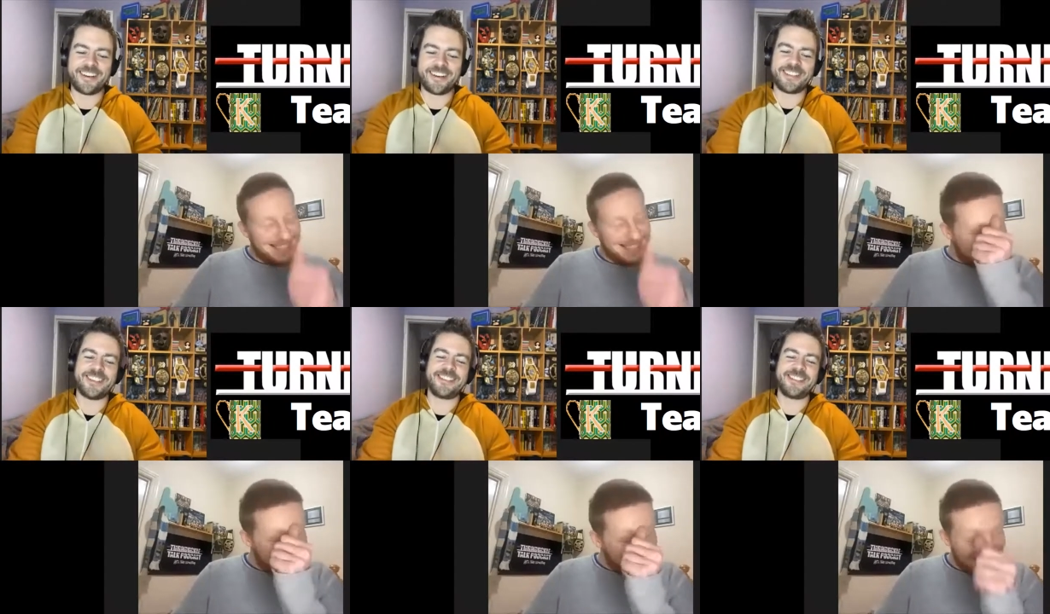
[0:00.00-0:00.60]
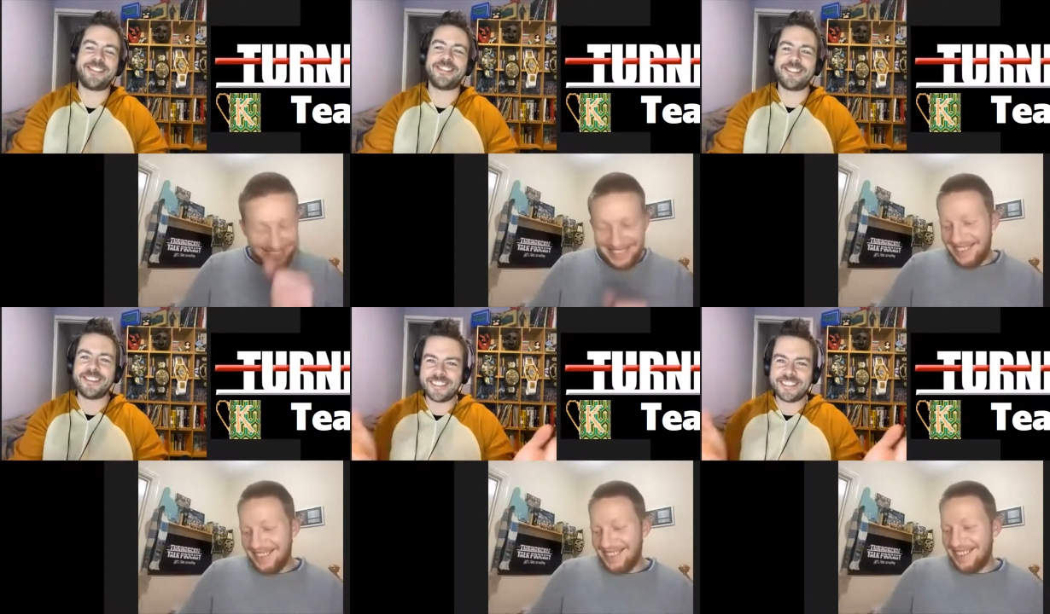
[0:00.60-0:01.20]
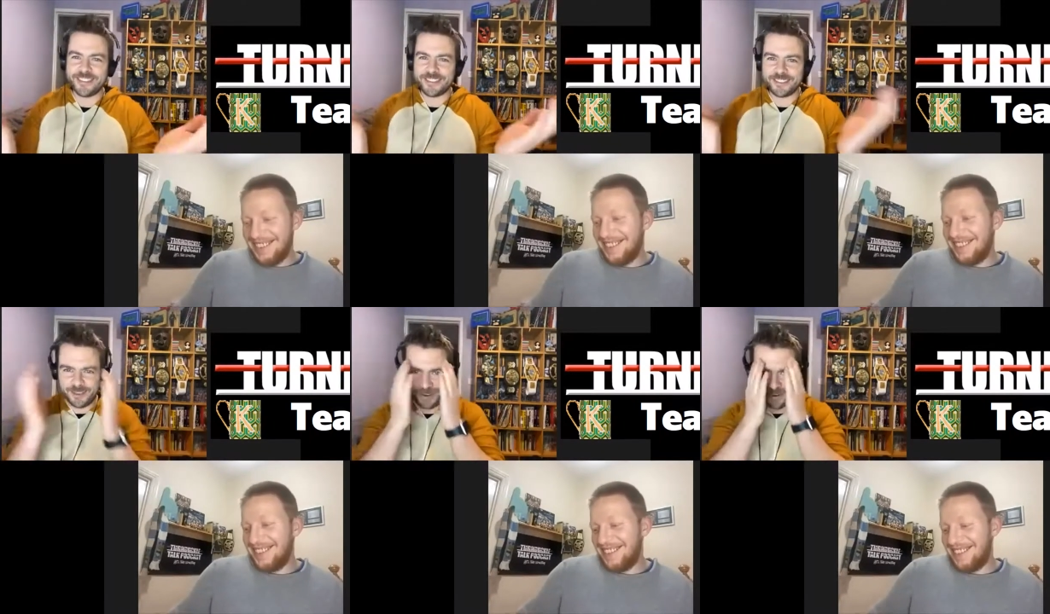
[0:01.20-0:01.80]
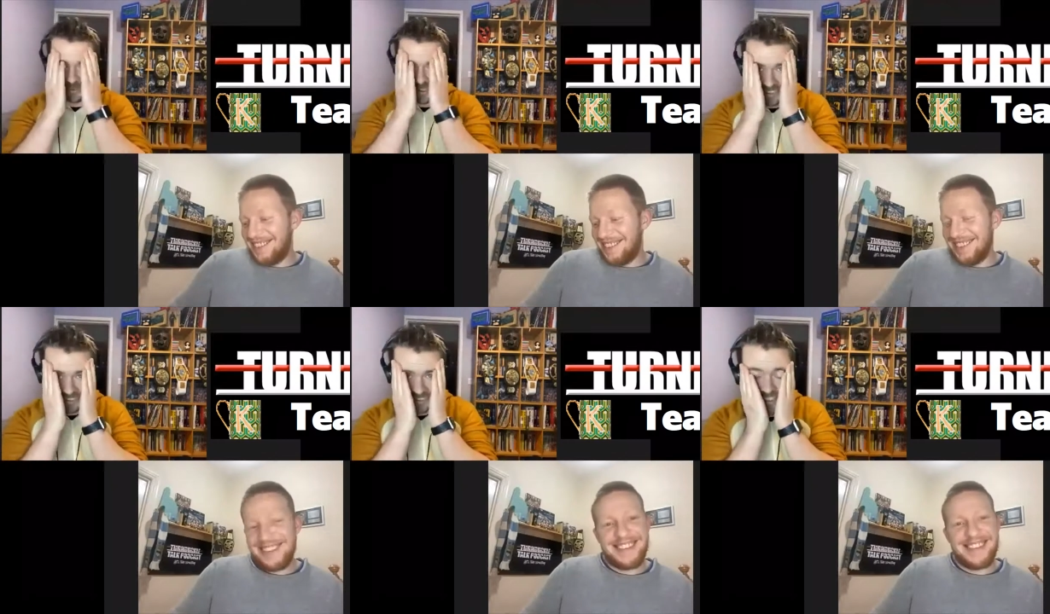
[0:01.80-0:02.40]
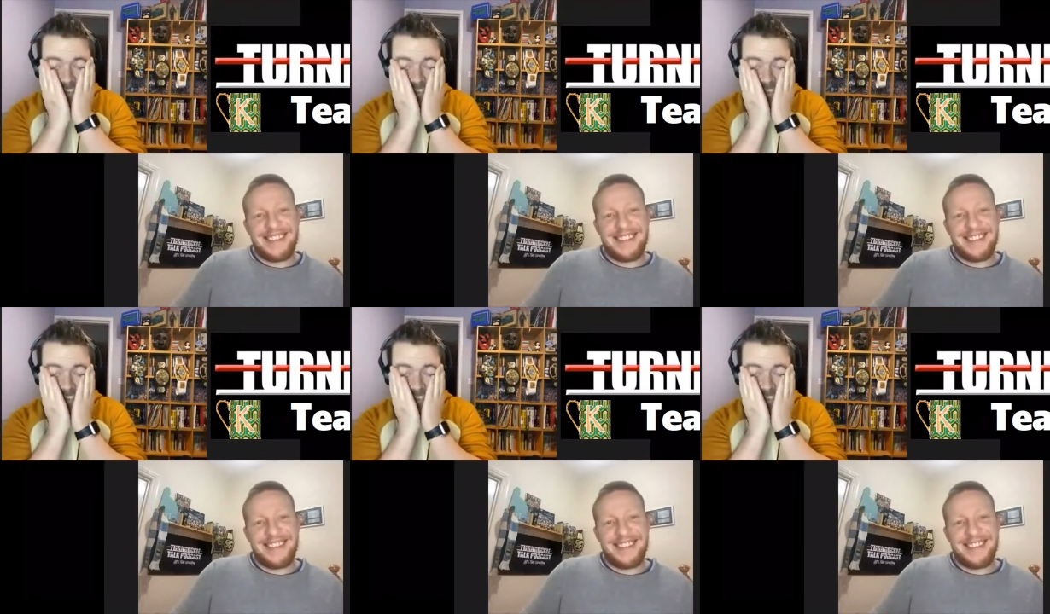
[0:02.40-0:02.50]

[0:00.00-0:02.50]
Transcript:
Speaker 1: I was just so annoyed no one knew who it was.